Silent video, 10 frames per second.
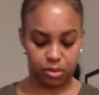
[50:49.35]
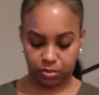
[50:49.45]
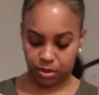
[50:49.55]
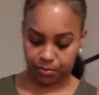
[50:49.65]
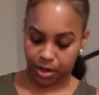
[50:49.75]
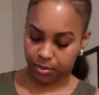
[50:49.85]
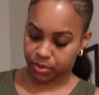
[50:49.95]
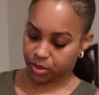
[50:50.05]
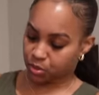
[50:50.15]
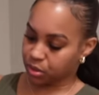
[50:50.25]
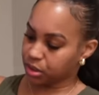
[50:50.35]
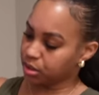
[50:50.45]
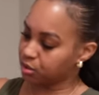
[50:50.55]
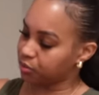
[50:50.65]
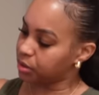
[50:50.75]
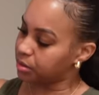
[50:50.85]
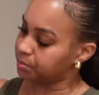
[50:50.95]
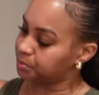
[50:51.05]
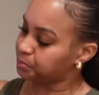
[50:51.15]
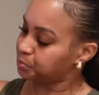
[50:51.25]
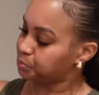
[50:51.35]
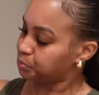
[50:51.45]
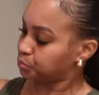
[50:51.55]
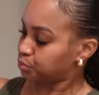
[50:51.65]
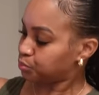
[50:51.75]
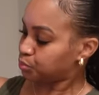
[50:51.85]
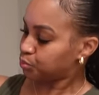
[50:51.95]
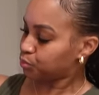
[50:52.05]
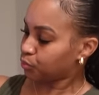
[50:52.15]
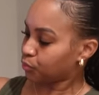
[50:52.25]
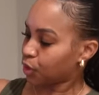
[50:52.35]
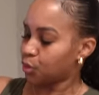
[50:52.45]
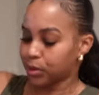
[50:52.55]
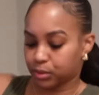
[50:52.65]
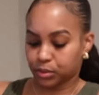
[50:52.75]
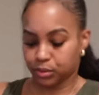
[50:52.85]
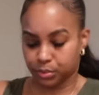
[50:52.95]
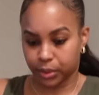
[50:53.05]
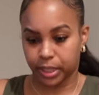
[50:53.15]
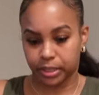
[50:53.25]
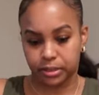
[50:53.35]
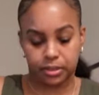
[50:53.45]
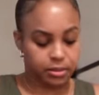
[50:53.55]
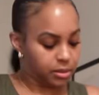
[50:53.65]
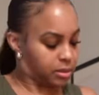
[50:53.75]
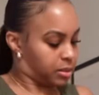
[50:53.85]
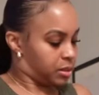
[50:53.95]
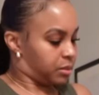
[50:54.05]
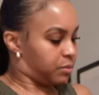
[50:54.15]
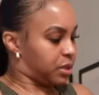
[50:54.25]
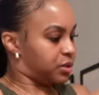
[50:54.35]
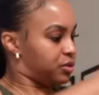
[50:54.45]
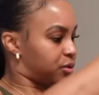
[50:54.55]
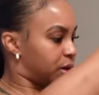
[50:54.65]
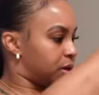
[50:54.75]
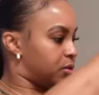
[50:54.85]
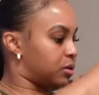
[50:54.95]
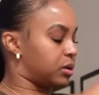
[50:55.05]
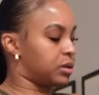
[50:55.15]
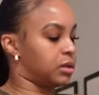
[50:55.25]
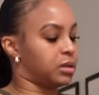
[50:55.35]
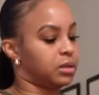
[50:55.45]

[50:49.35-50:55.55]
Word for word: So I'm gonna pop this on. This is from, oh, I don't know the brand. let's try it on.